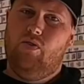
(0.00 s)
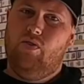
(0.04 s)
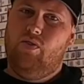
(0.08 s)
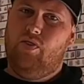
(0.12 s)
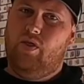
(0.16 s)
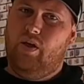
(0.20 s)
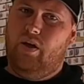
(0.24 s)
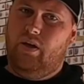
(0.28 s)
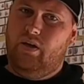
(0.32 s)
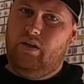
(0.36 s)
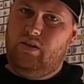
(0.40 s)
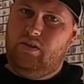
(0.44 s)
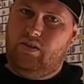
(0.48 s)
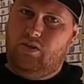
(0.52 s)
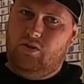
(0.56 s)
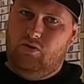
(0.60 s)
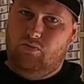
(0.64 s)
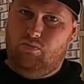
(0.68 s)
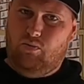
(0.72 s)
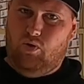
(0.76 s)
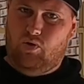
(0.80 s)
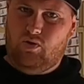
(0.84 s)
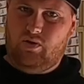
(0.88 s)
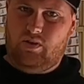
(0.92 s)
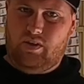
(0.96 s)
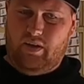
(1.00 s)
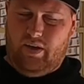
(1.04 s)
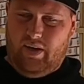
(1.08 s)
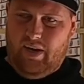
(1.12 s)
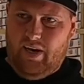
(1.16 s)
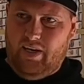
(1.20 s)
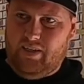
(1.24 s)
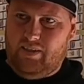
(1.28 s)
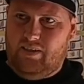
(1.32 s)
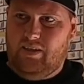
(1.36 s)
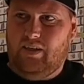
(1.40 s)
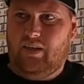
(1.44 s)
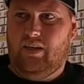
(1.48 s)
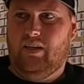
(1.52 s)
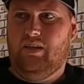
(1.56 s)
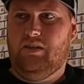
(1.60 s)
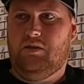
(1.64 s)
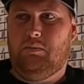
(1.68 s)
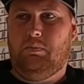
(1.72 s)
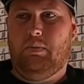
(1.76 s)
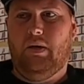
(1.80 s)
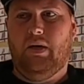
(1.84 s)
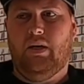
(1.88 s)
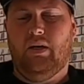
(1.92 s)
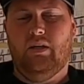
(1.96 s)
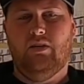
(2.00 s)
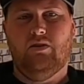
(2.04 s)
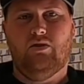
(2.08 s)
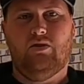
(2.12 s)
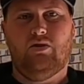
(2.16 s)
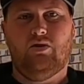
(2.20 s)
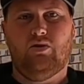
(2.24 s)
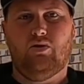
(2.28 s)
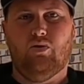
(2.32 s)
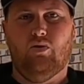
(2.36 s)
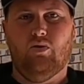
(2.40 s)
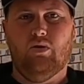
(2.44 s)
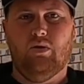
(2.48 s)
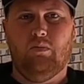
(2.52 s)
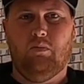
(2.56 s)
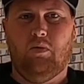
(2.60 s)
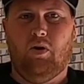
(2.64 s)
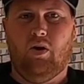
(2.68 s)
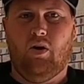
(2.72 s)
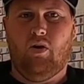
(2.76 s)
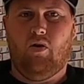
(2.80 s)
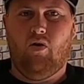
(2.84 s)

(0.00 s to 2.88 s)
The ECU Master Classic is being installed in my